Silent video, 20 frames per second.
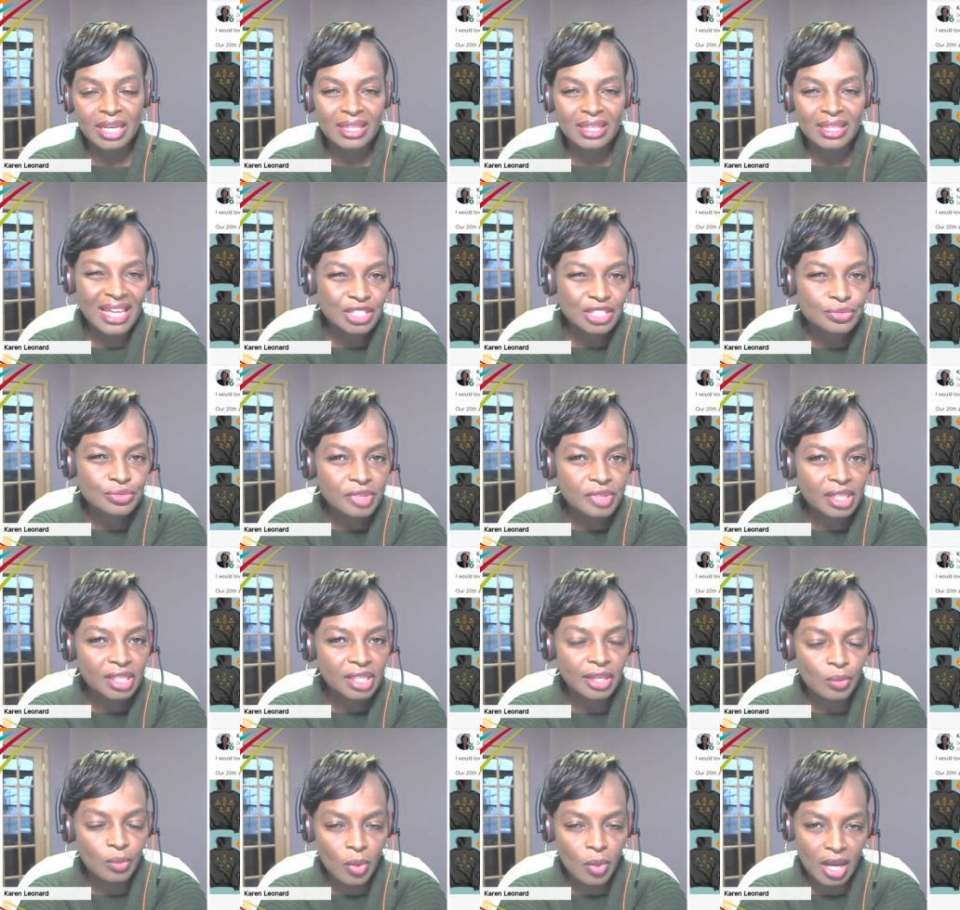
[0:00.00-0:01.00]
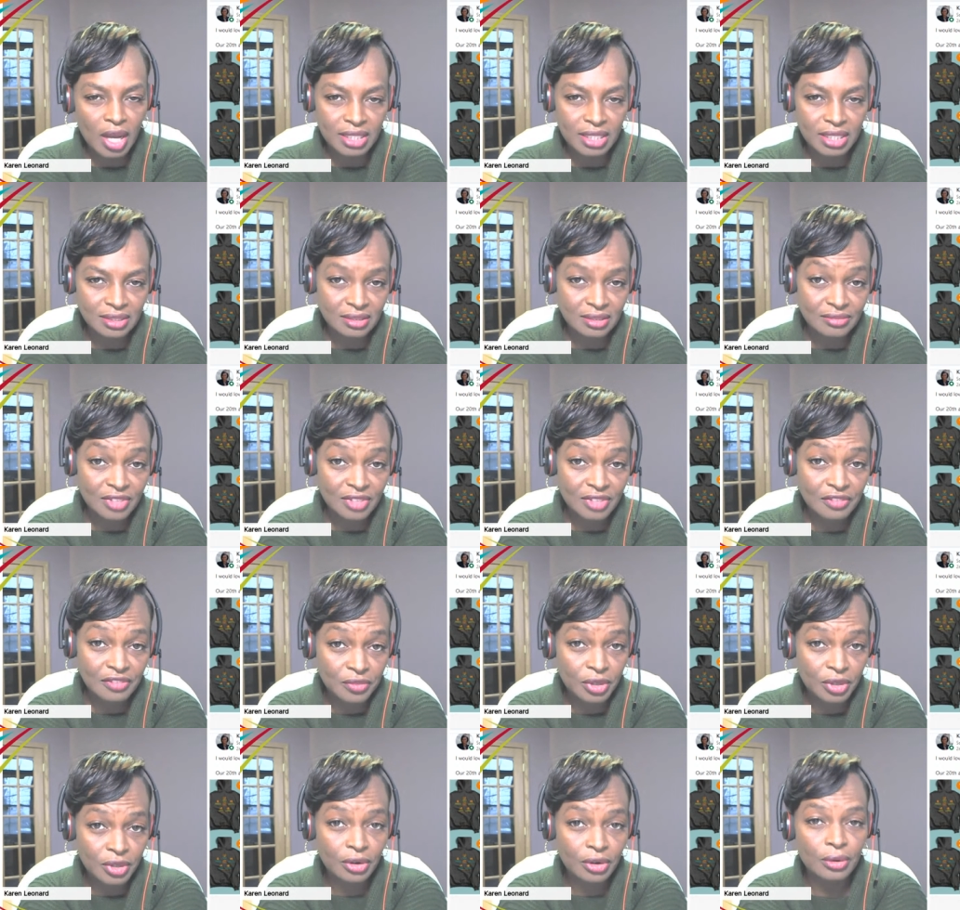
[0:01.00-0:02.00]
And that's really what, if
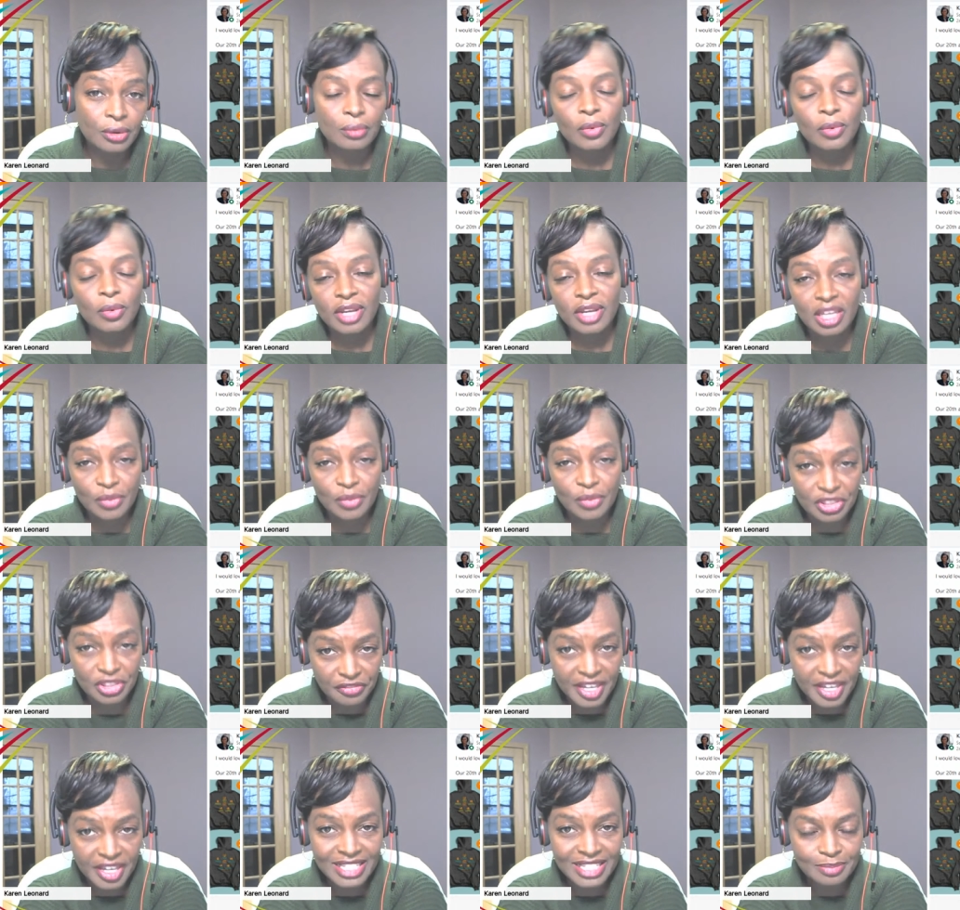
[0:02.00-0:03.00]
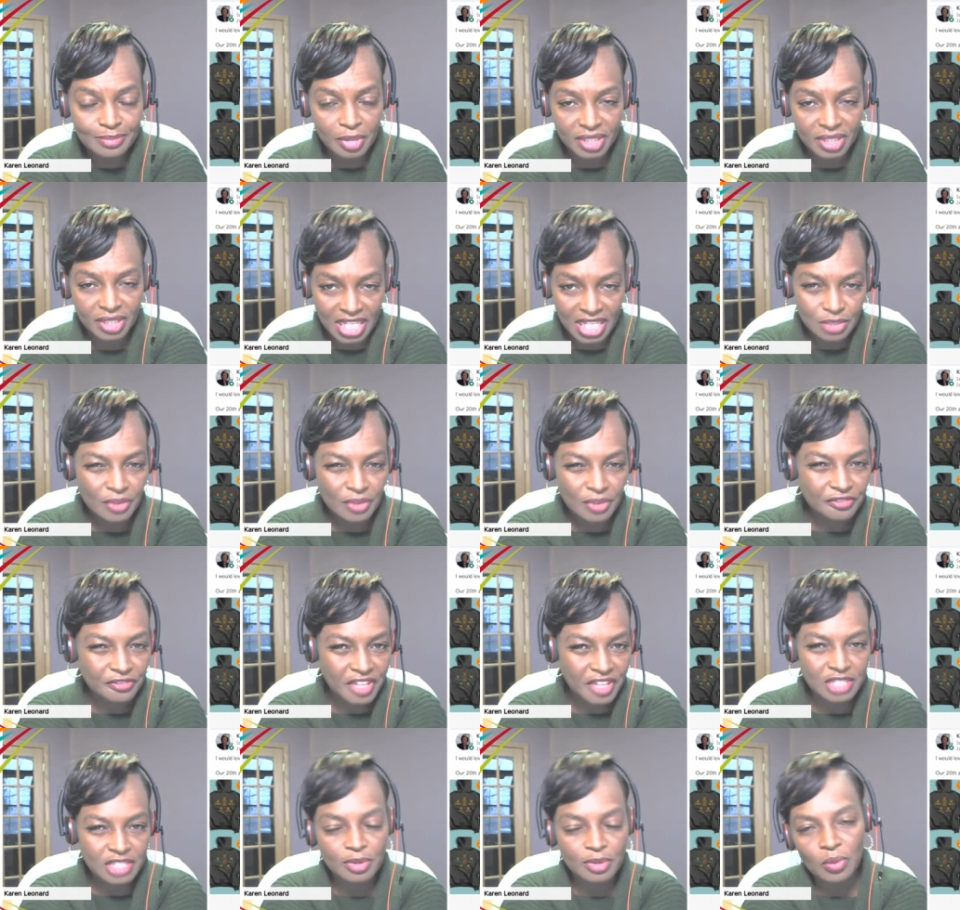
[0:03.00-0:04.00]
you're working with Facebook, that's what
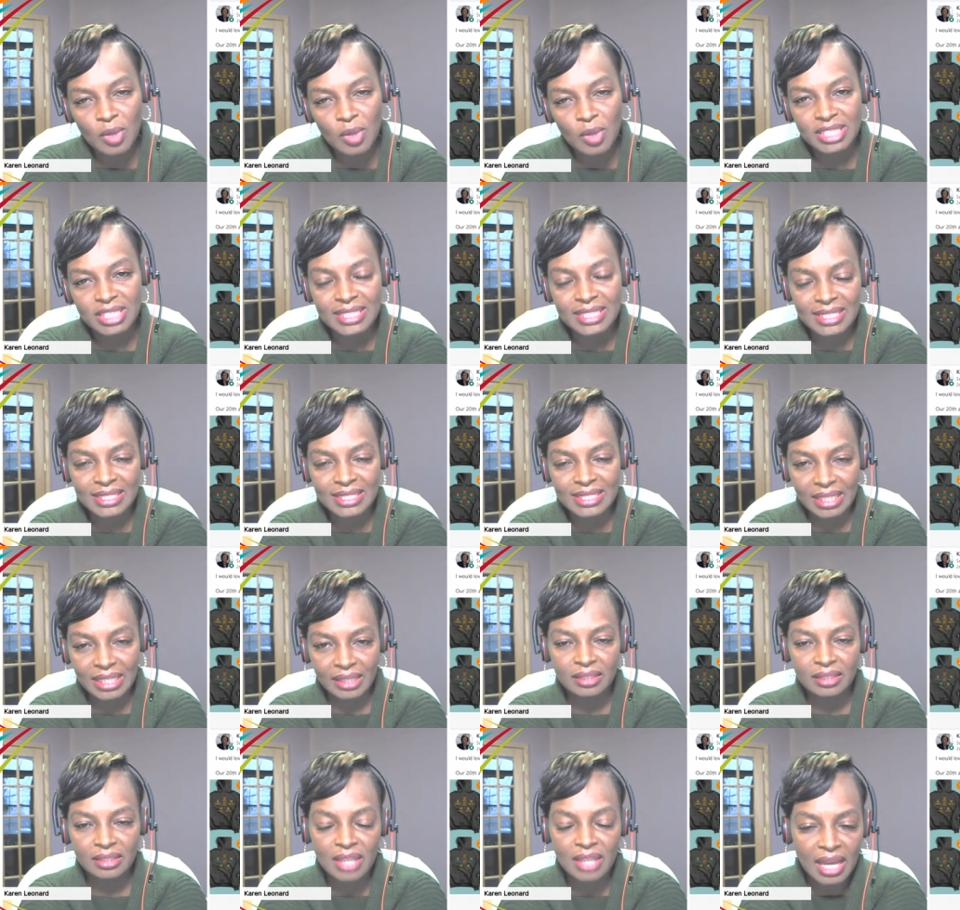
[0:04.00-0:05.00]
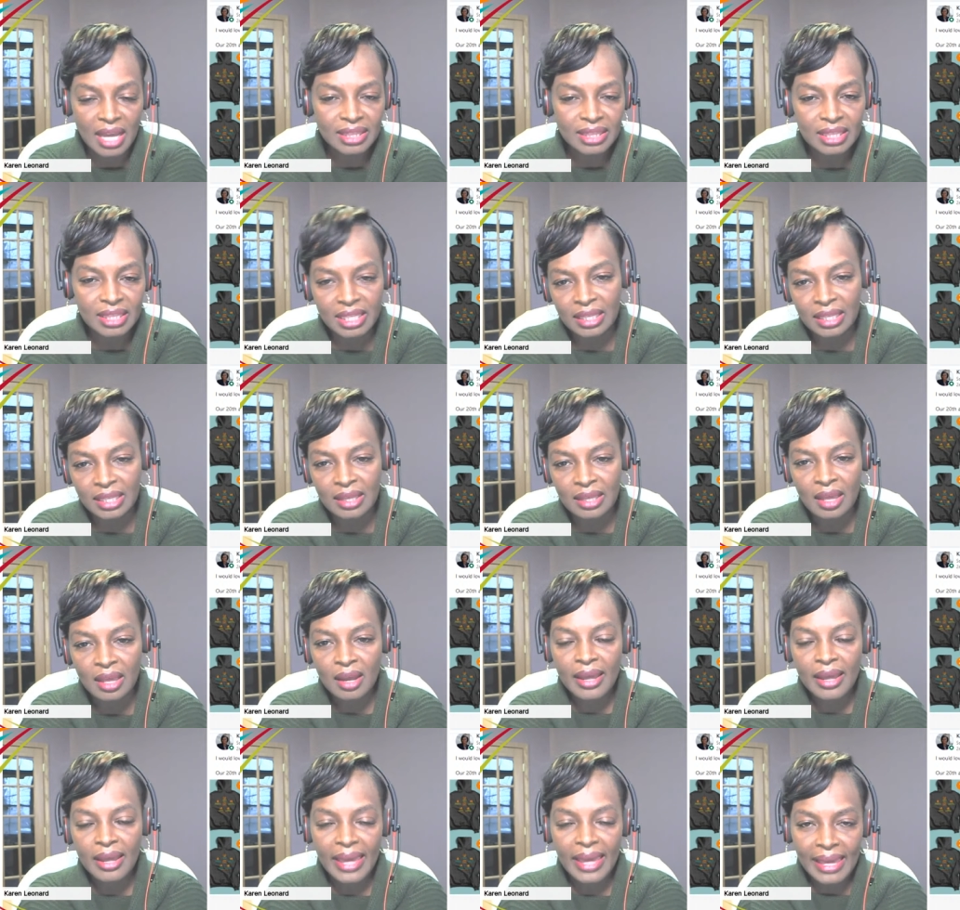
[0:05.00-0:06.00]
Facebook wants to see, not the
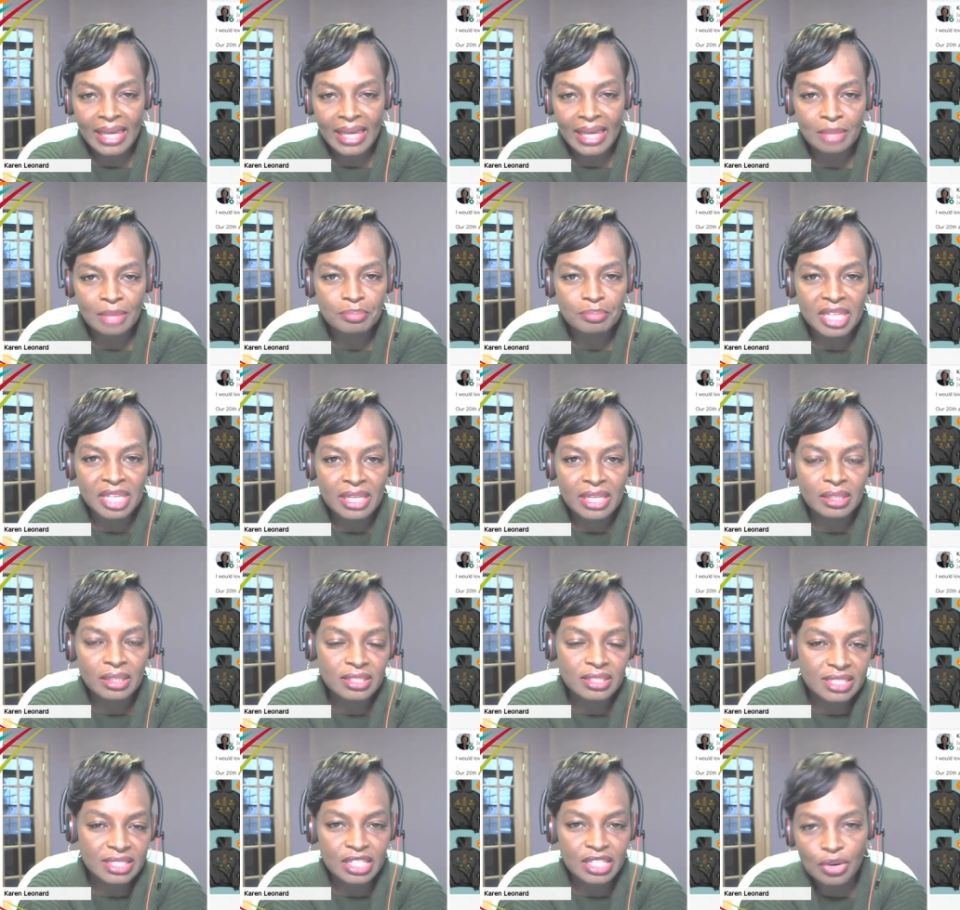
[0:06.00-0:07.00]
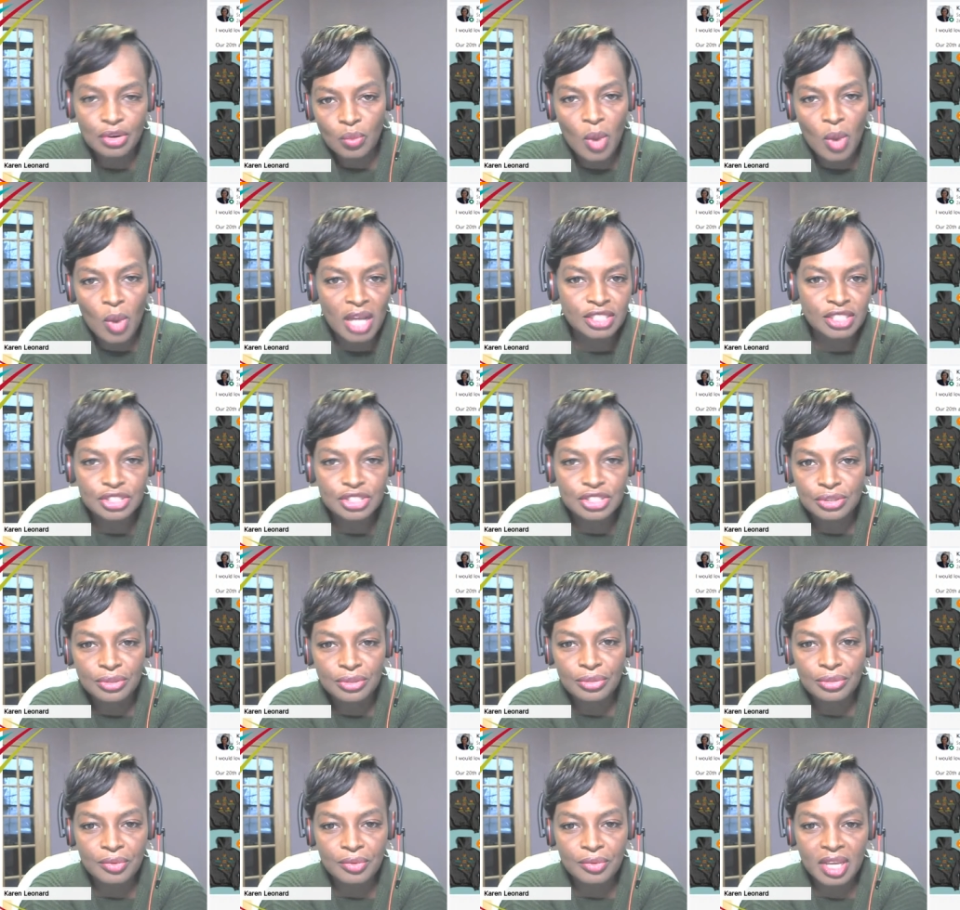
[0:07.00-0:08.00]
A, B, C, or one, two,
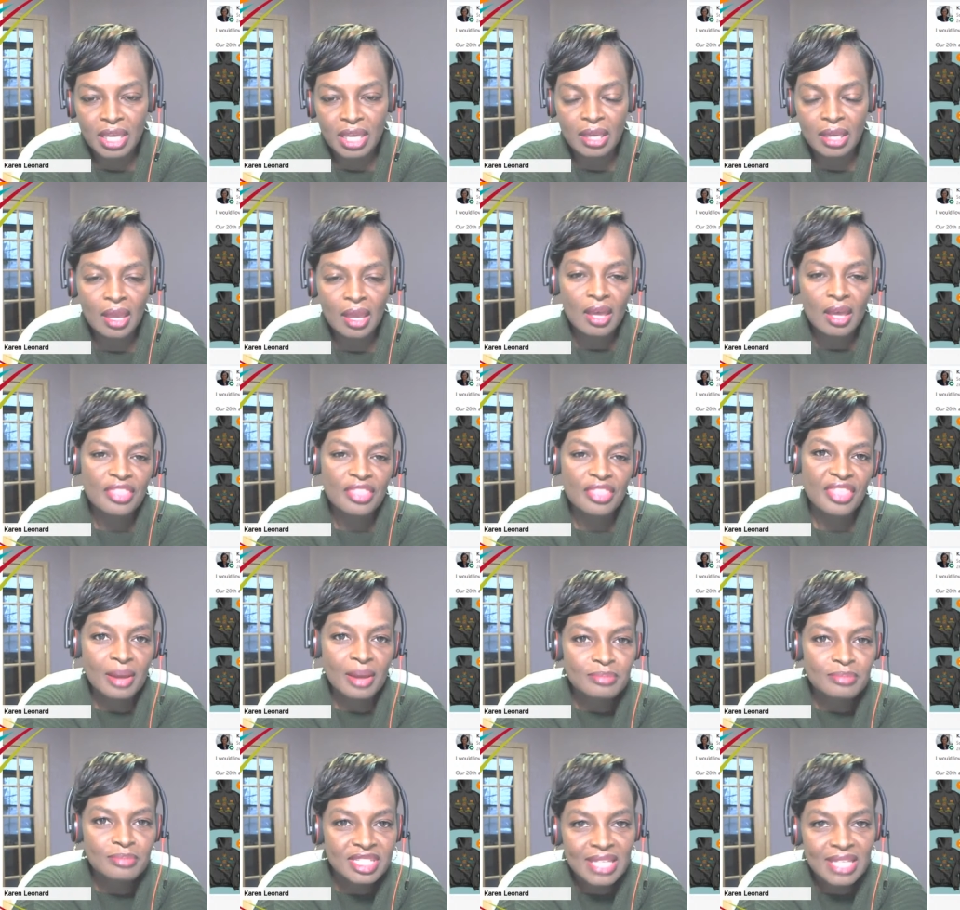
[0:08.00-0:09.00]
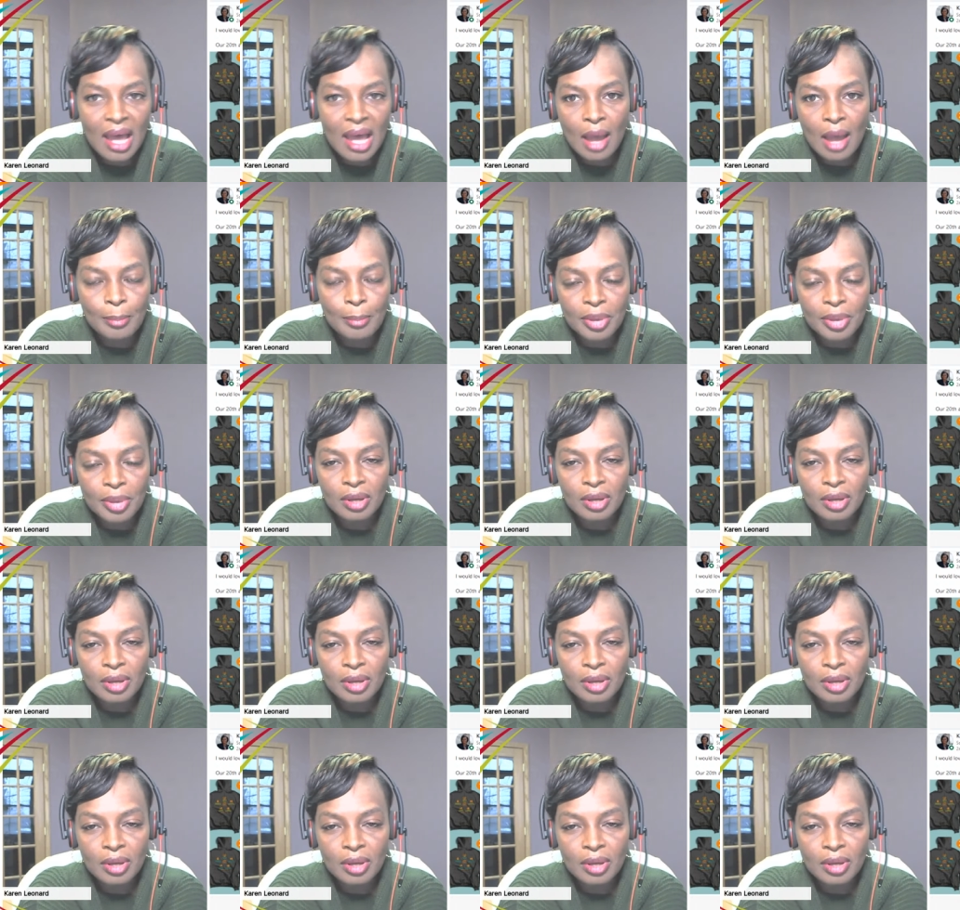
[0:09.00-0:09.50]
three, thumbs up,